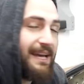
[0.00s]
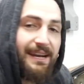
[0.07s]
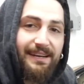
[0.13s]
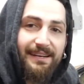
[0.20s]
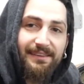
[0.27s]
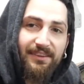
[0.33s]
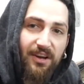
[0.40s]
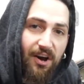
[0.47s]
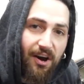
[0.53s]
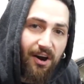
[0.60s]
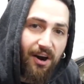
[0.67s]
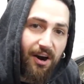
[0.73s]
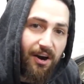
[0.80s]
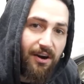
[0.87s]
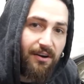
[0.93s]
get it in the
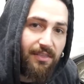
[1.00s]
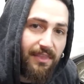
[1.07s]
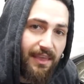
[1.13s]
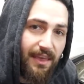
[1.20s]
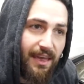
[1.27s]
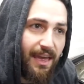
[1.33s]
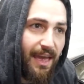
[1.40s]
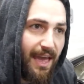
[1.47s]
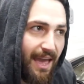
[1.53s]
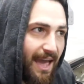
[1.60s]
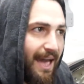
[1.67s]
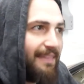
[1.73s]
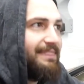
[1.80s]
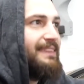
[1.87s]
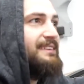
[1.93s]
car
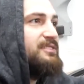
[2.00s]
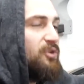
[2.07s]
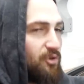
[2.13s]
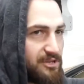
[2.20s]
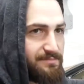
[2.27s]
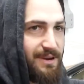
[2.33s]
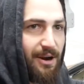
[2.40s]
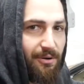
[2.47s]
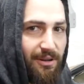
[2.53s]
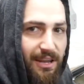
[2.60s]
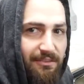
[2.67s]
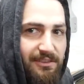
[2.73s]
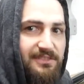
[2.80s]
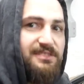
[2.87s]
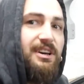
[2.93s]
at this horsepower
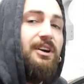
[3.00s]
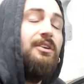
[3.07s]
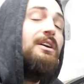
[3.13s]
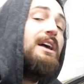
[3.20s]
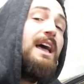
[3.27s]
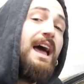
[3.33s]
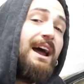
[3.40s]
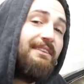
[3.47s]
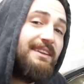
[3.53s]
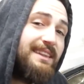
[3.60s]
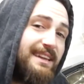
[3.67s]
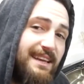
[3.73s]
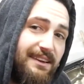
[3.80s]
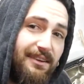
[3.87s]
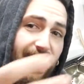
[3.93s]
level? So
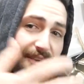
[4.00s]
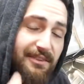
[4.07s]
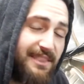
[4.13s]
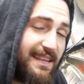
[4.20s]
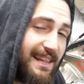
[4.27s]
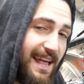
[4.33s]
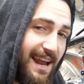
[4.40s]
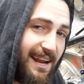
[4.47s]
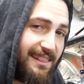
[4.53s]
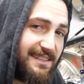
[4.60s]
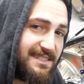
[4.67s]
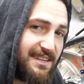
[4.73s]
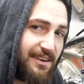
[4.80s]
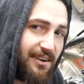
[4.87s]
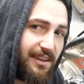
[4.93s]
everything that I
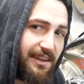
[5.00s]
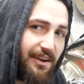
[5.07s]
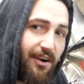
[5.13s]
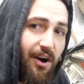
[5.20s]
listed earlier